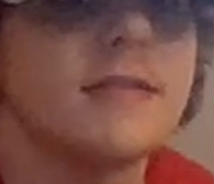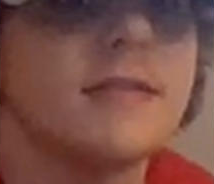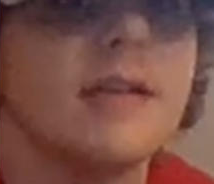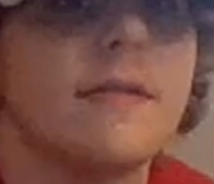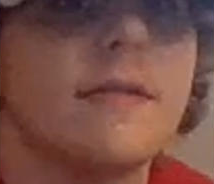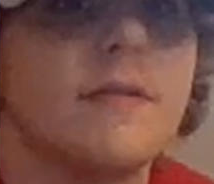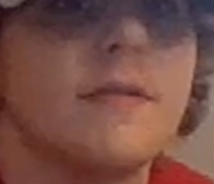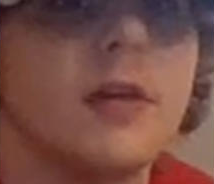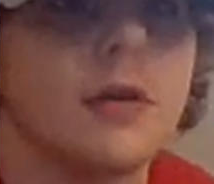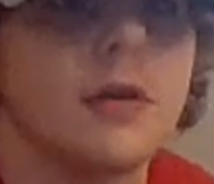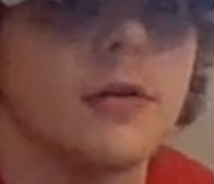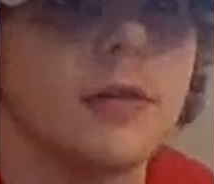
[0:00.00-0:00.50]
and
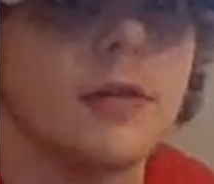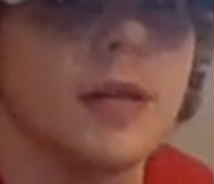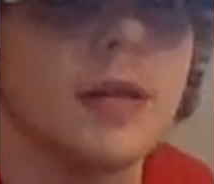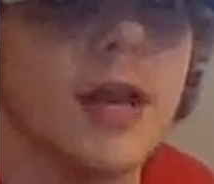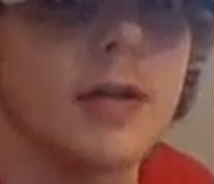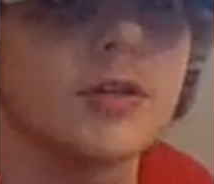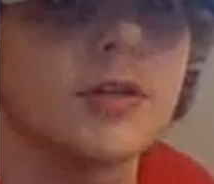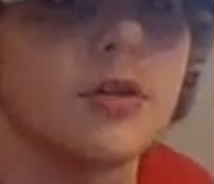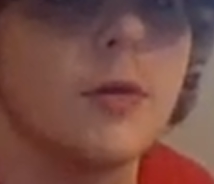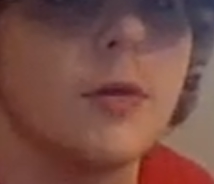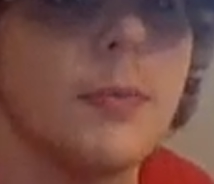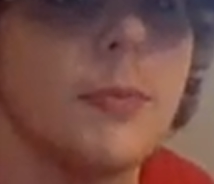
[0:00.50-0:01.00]
70 are the
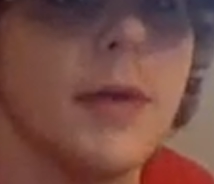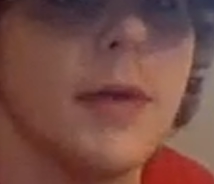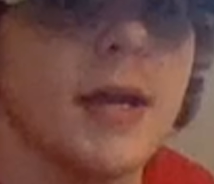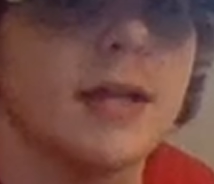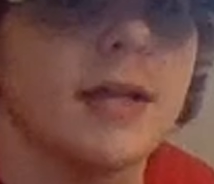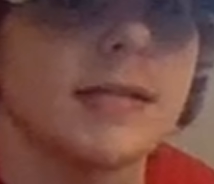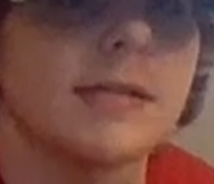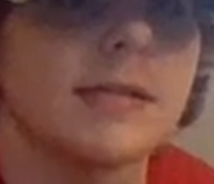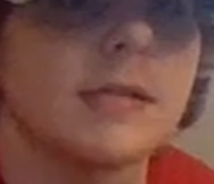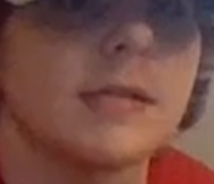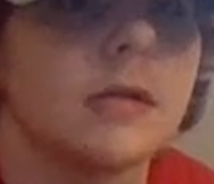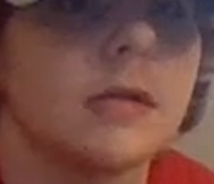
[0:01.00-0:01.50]
actual
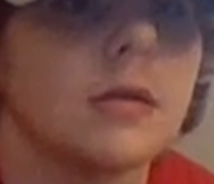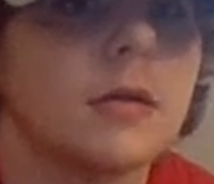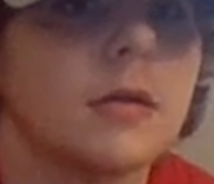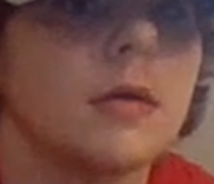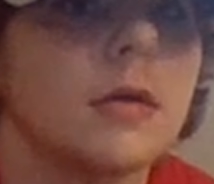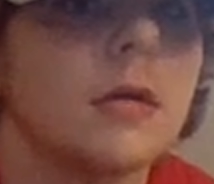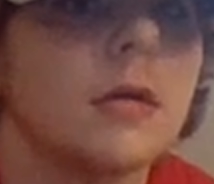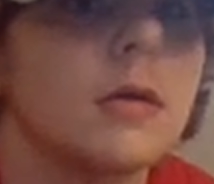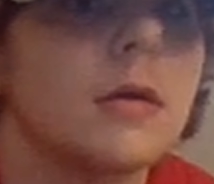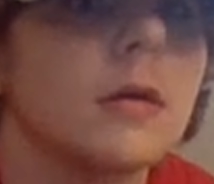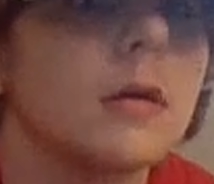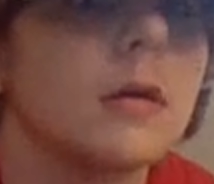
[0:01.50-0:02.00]
picks.
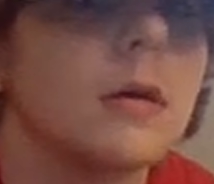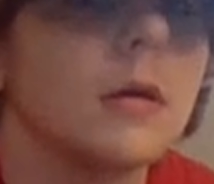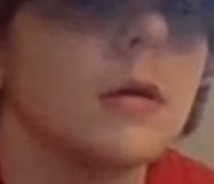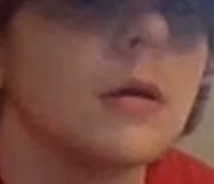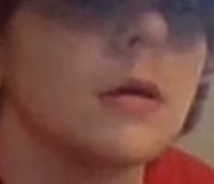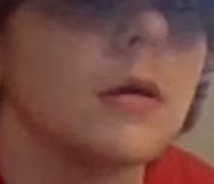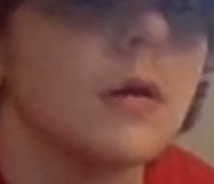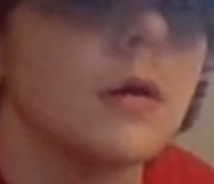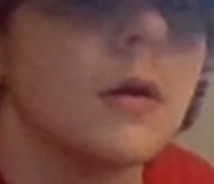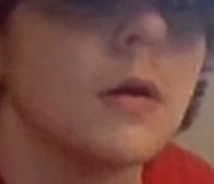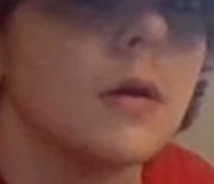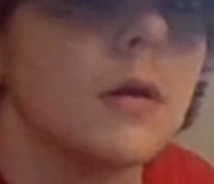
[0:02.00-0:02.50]

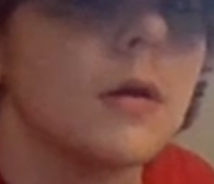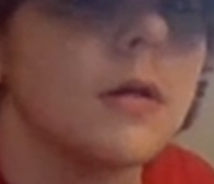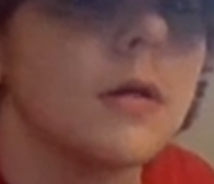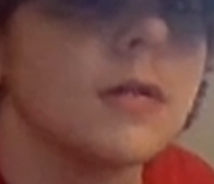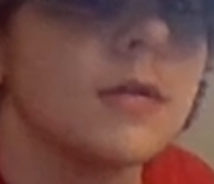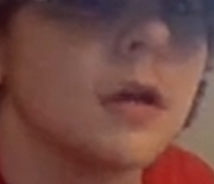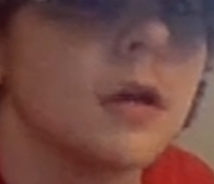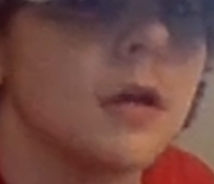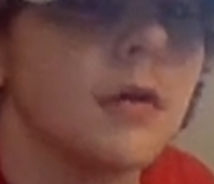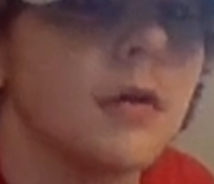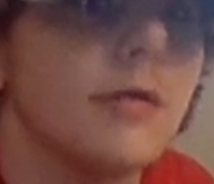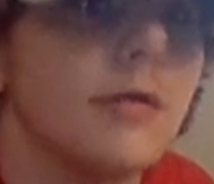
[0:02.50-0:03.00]

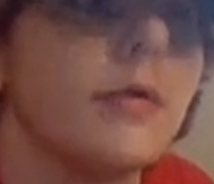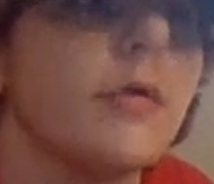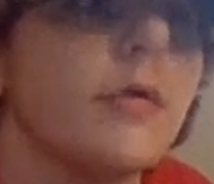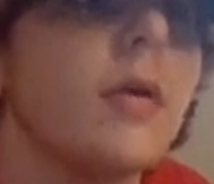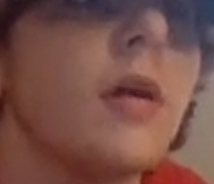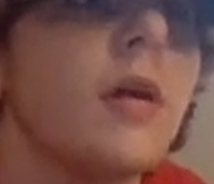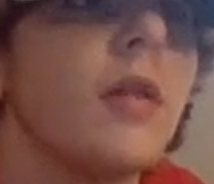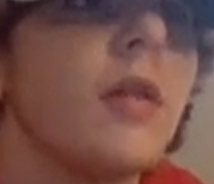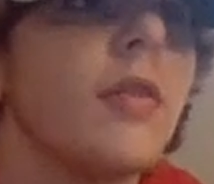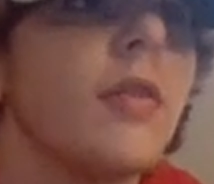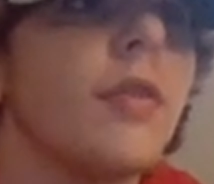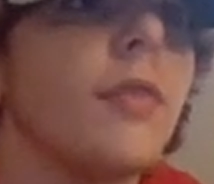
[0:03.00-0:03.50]
So,
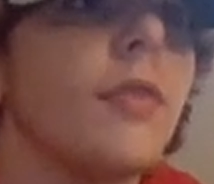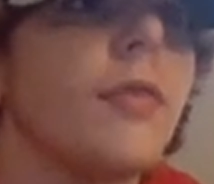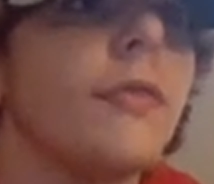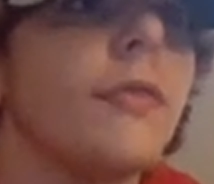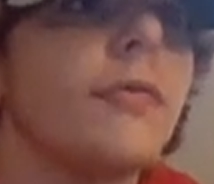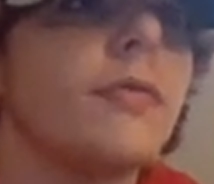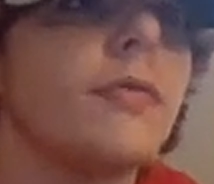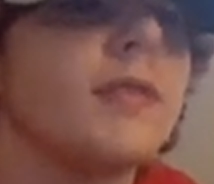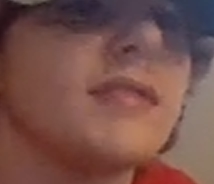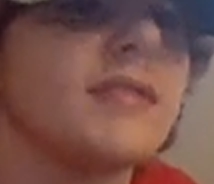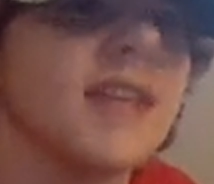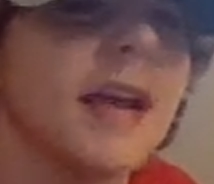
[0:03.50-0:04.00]

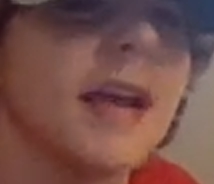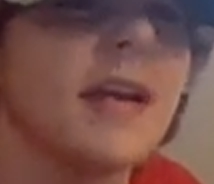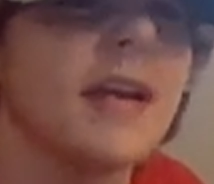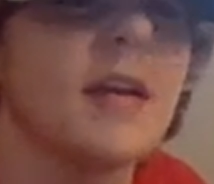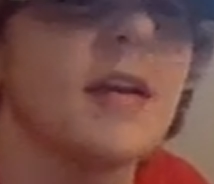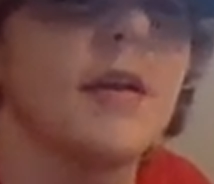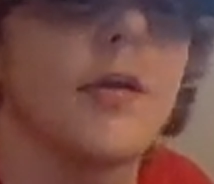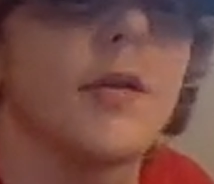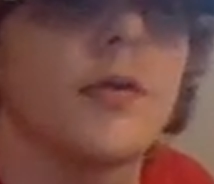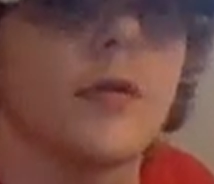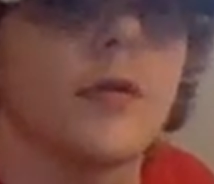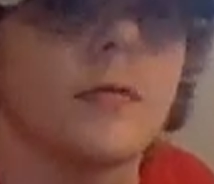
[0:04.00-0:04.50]

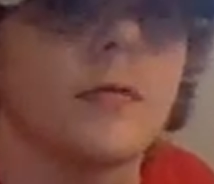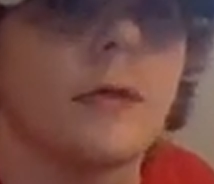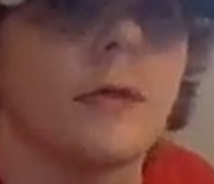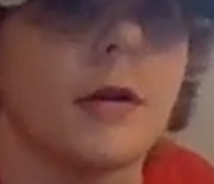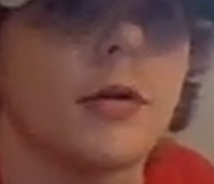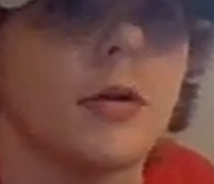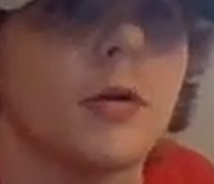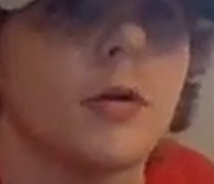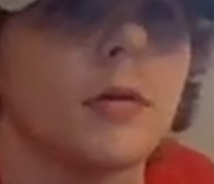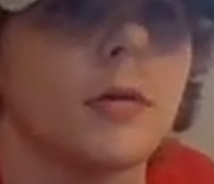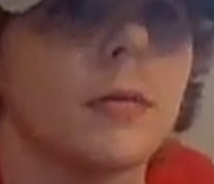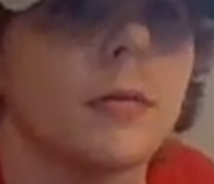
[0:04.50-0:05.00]
second and third
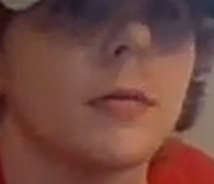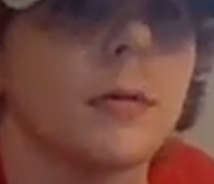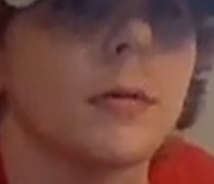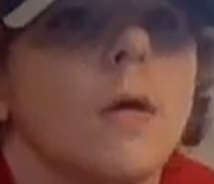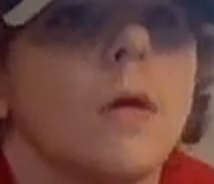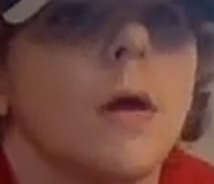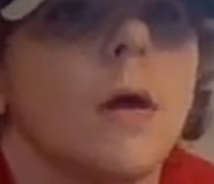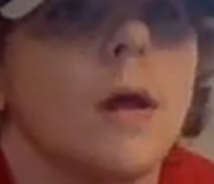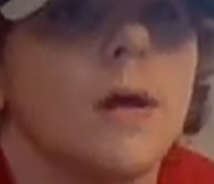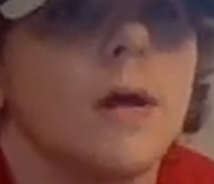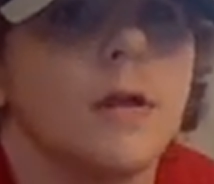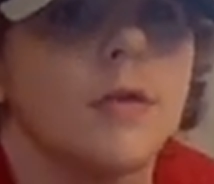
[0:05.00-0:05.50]
rounder.
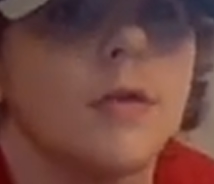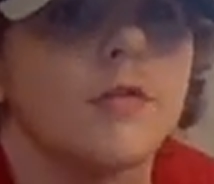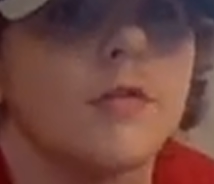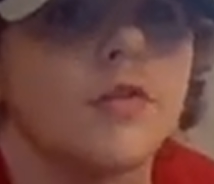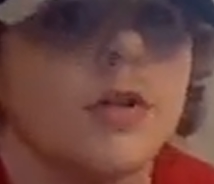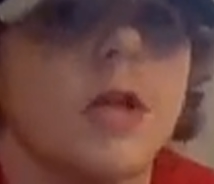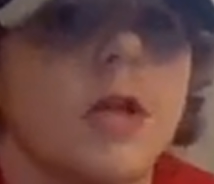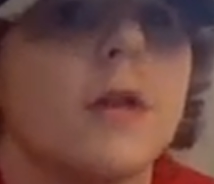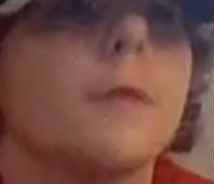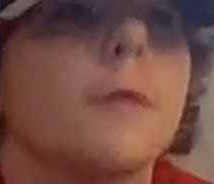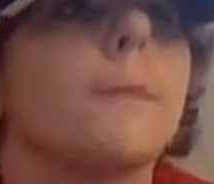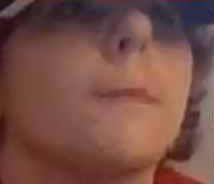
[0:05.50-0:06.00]
Another
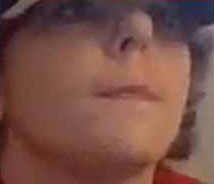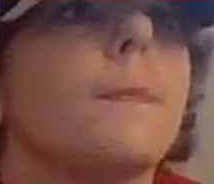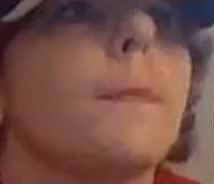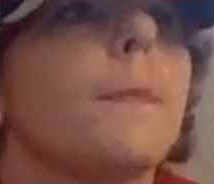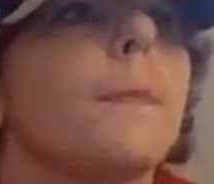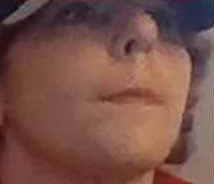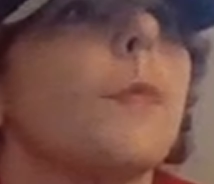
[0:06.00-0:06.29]
trade.